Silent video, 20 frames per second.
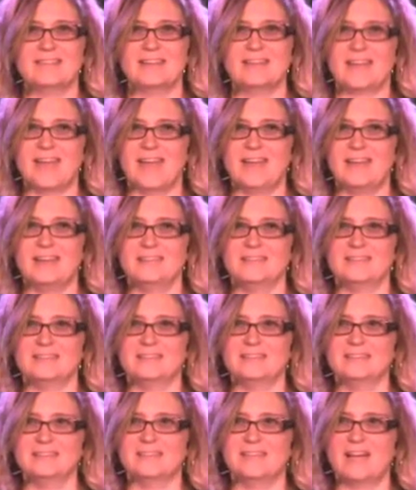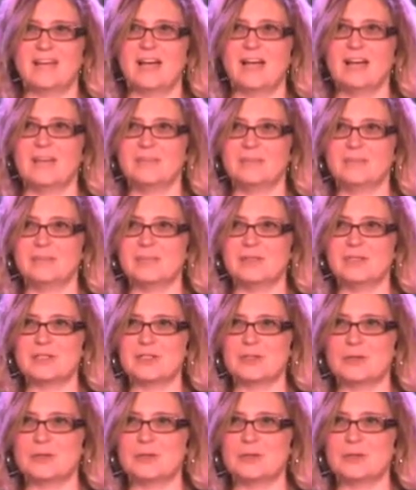again, I've been
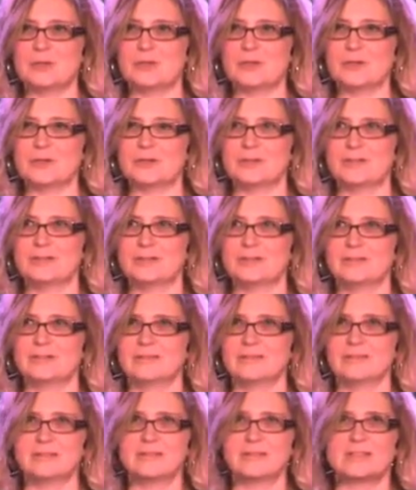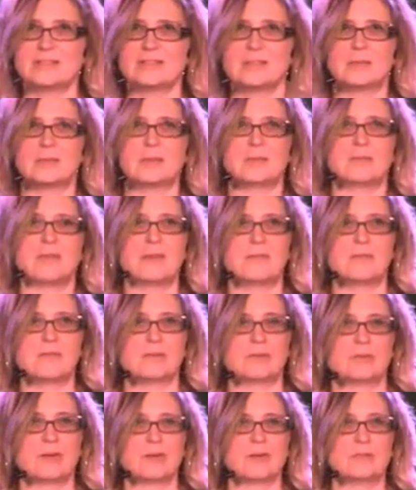told to sum up Game
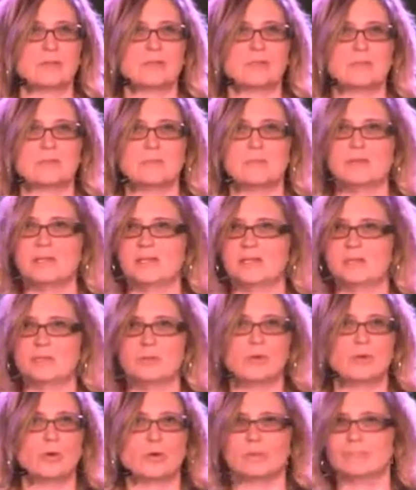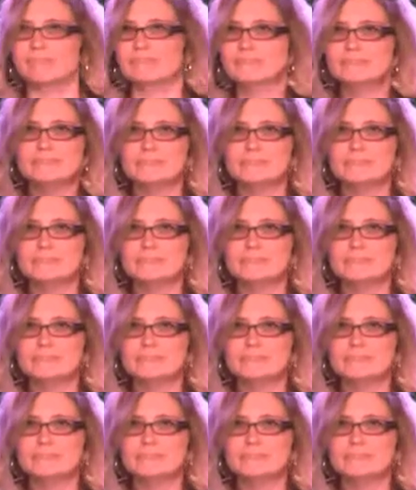of Thrones, it's medieval porn.